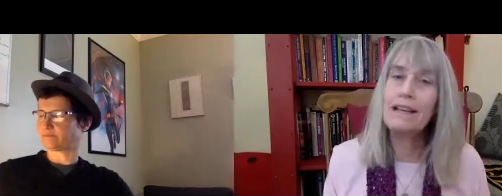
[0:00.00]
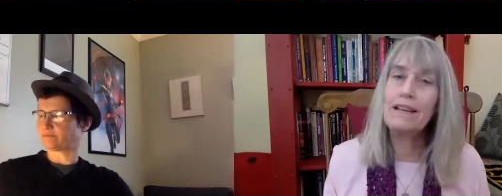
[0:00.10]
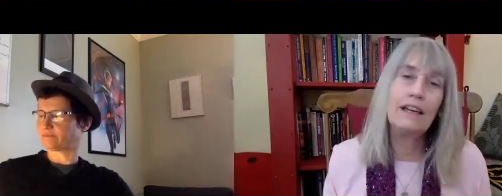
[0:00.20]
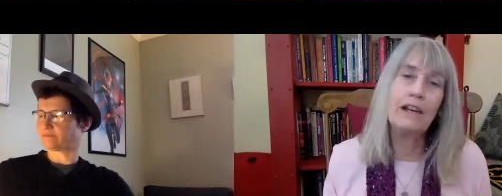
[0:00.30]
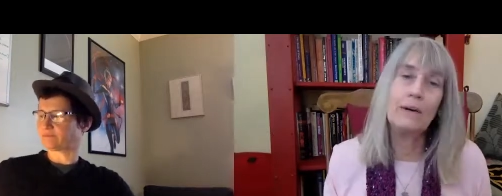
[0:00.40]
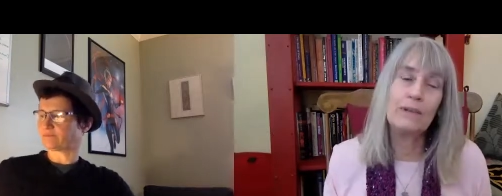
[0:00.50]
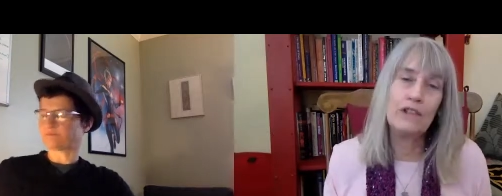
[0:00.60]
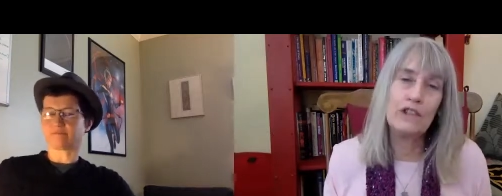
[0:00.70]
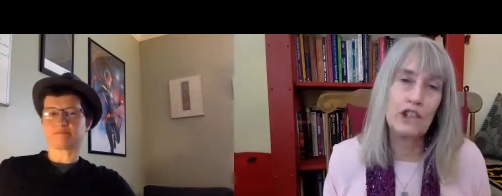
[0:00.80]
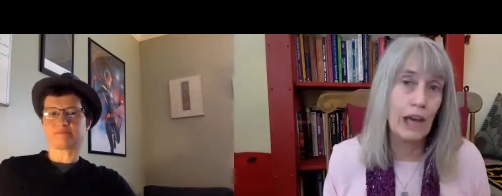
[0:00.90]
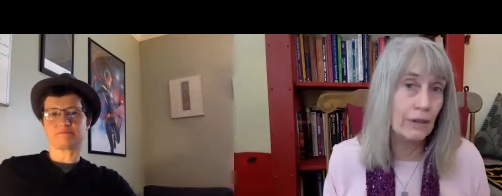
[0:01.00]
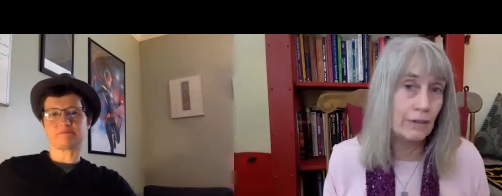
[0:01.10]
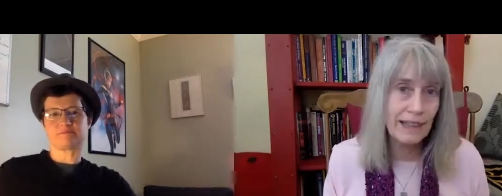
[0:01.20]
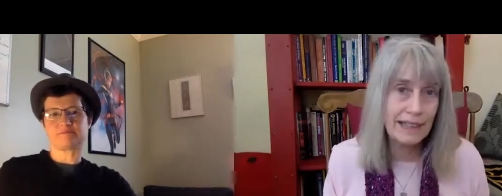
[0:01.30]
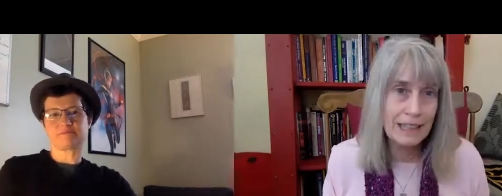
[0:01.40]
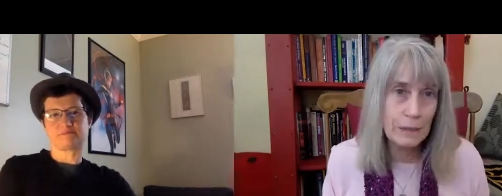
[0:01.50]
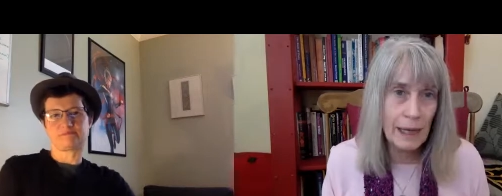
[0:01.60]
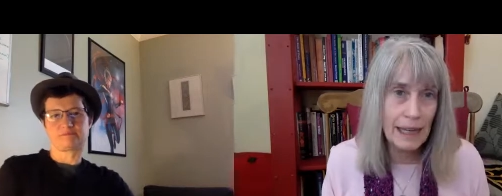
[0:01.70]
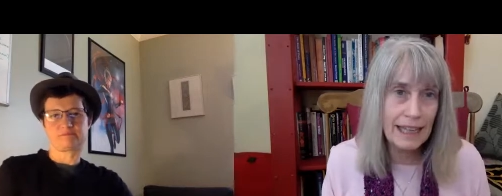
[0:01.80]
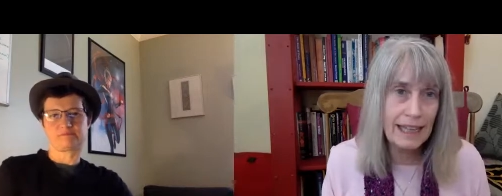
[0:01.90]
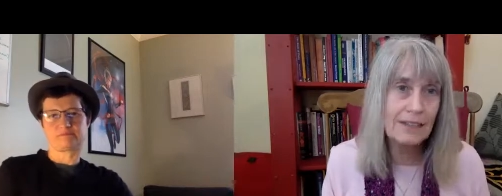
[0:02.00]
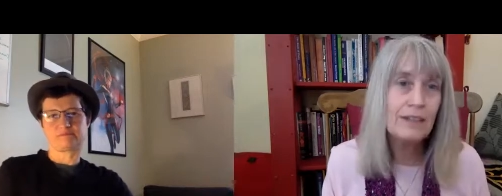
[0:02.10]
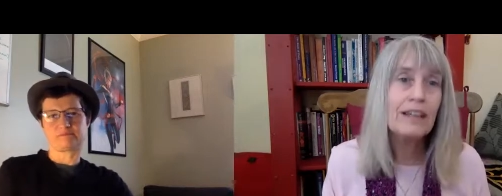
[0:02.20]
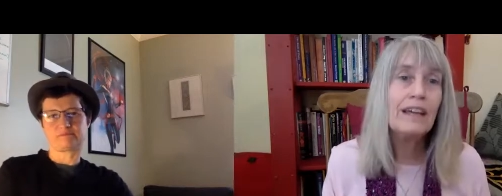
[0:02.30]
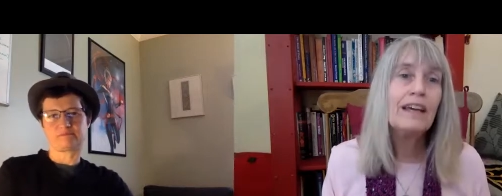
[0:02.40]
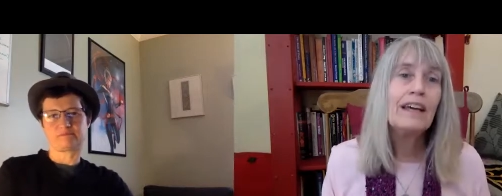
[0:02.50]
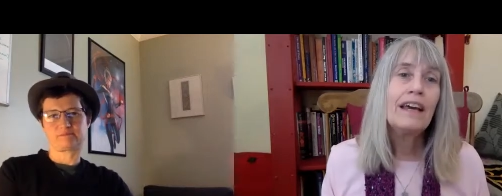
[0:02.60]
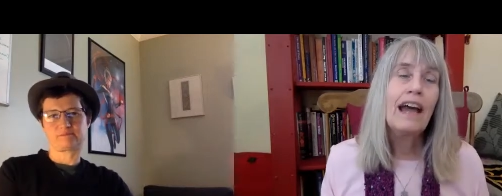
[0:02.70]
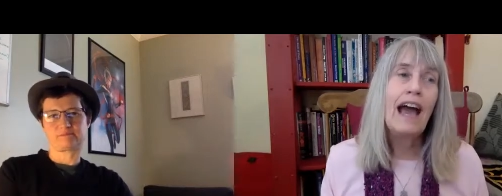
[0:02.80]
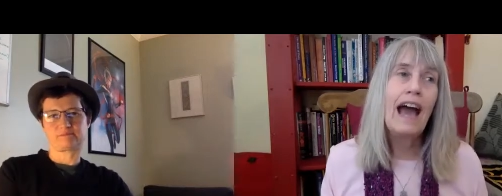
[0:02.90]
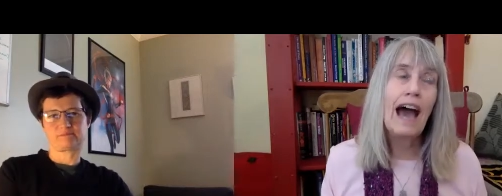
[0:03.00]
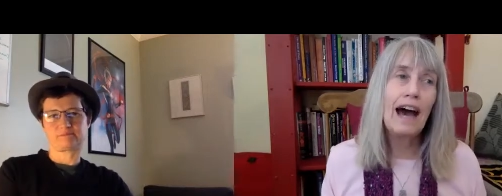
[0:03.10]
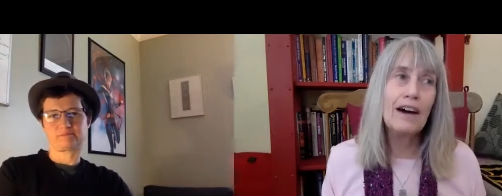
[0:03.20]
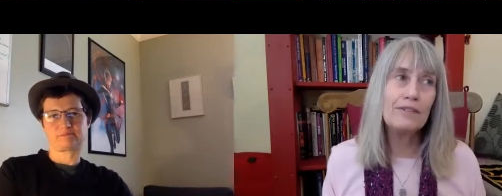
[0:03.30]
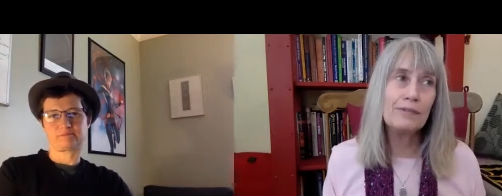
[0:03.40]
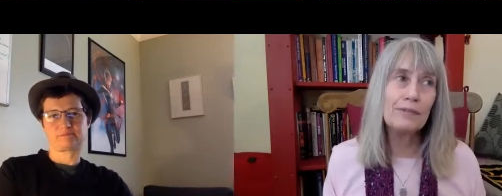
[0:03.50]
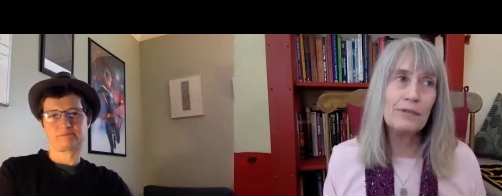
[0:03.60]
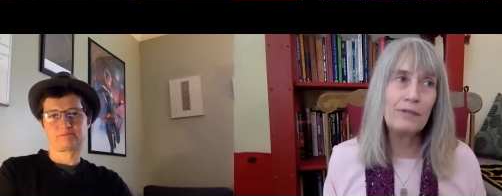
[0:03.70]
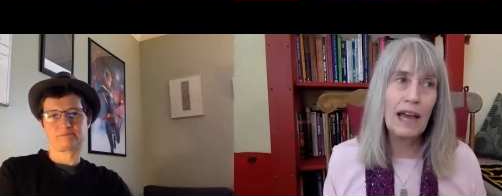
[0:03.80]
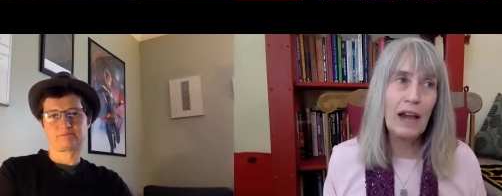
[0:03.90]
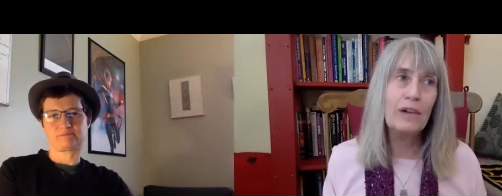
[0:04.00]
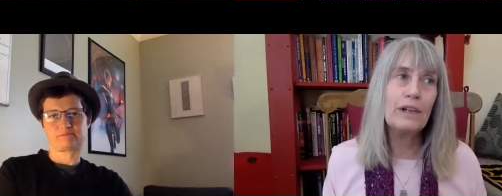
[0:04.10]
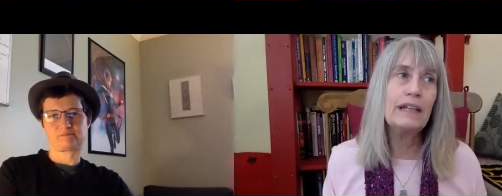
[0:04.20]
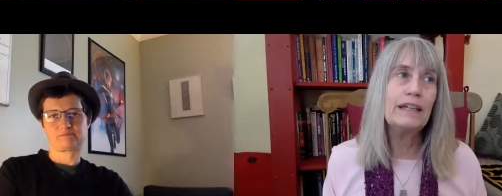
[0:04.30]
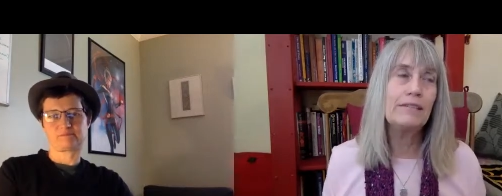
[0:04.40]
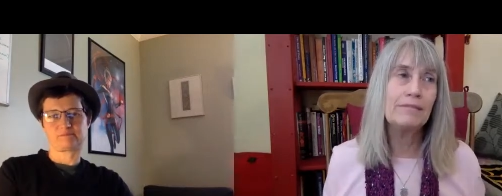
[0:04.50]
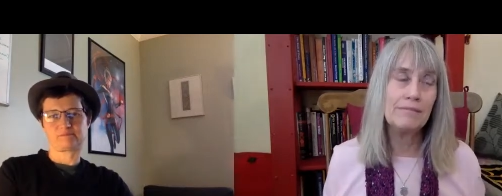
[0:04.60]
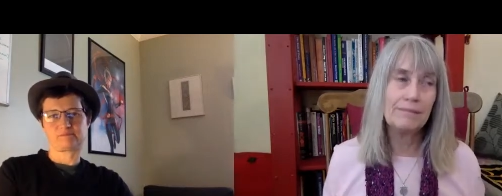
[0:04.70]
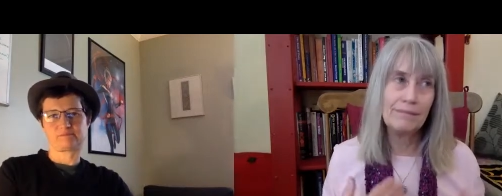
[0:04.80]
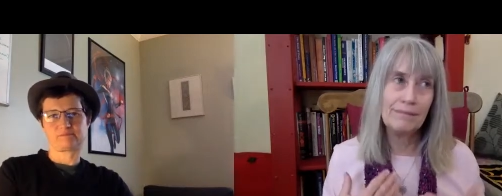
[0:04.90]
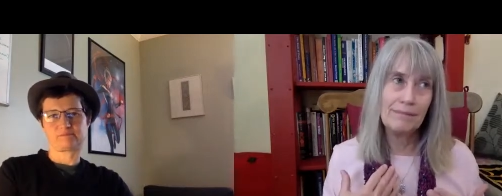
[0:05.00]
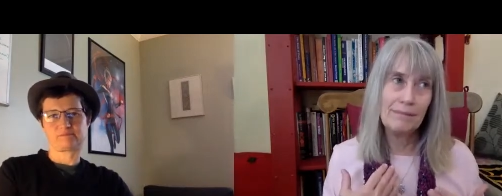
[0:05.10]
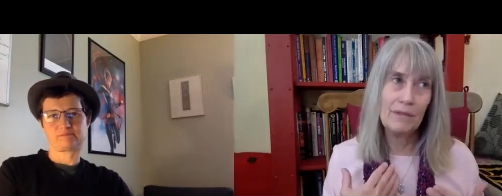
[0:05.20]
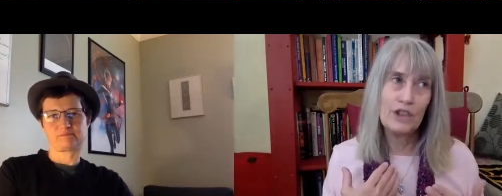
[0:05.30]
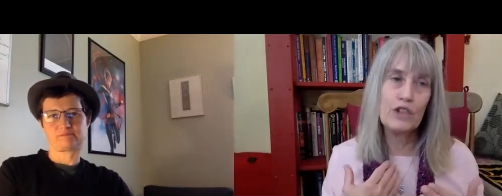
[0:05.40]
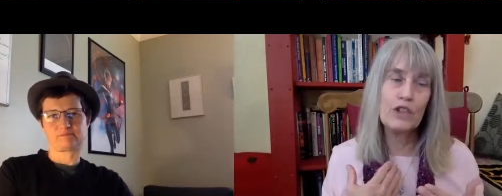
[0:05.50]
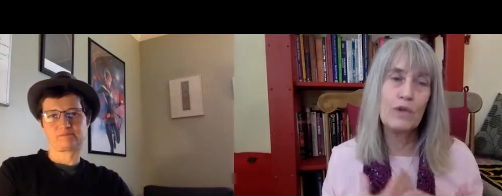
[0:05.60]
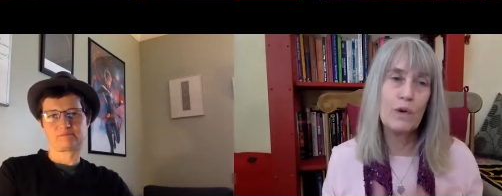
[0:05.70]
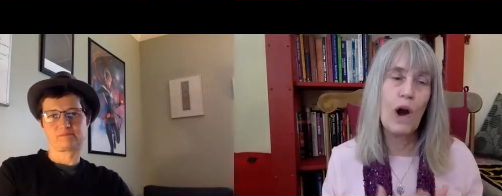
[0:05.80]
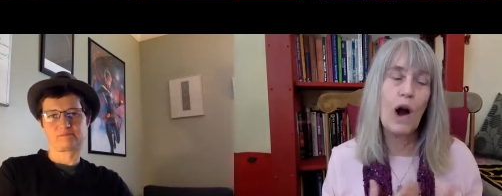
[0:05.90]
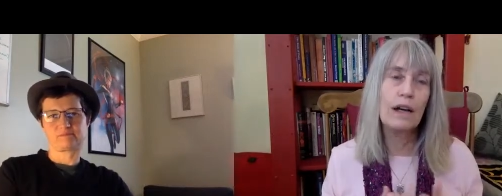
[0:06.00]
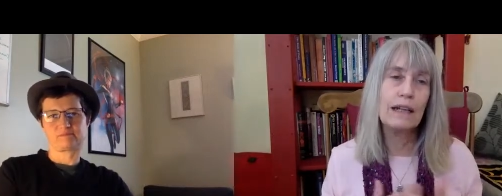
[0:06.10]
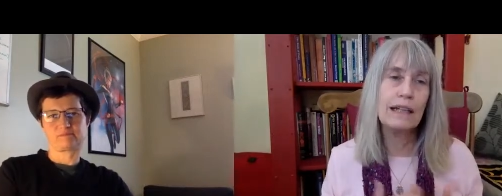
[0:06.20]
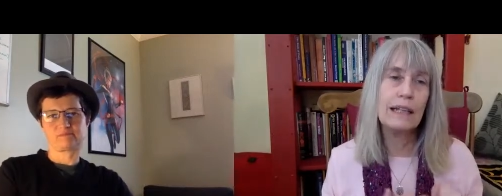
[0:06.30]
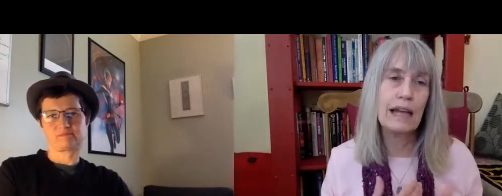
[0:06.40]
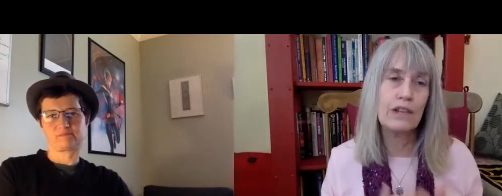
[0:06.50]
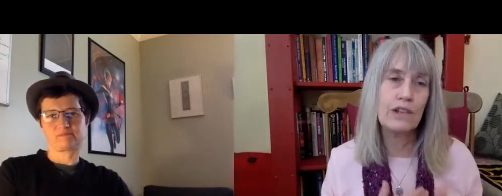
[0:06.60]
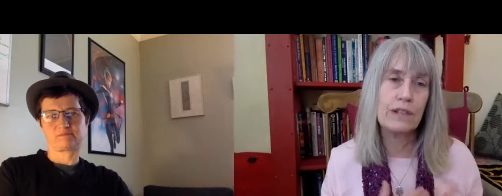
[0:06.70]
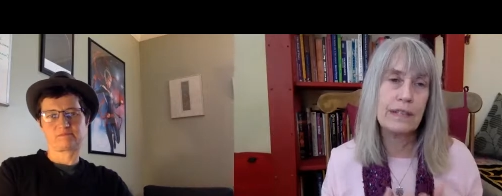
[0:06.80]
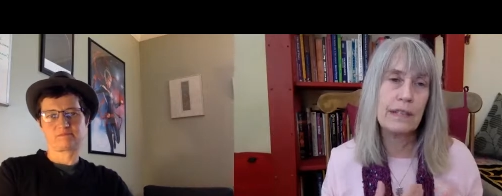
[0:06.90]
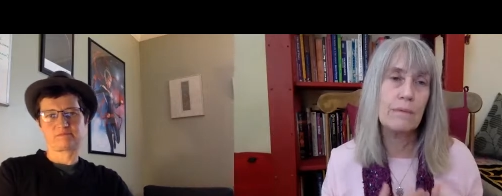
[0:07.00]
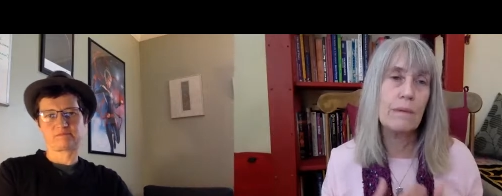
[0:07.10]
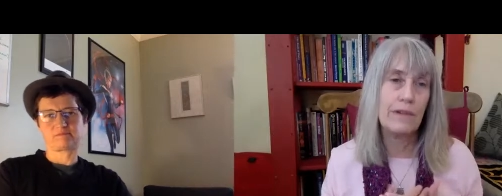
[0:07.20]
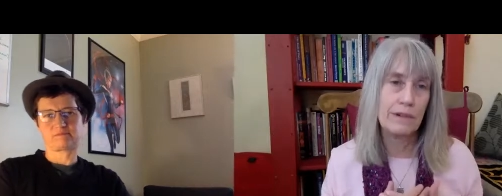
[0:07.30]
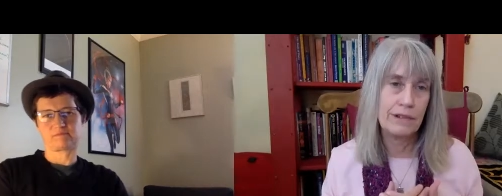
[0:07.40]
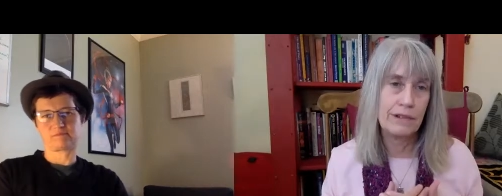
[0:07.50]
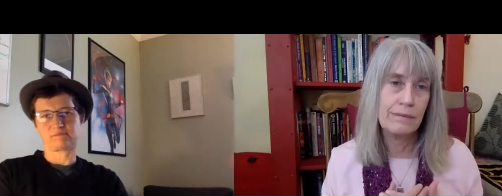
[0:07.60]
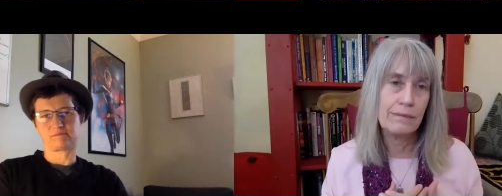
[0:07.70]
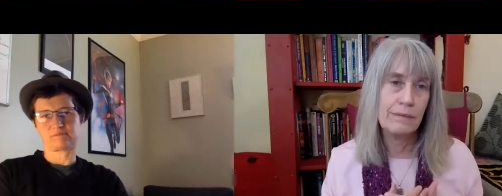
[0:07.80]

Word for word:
Speaker 1: you know generally speaking have very strong connections to their mothers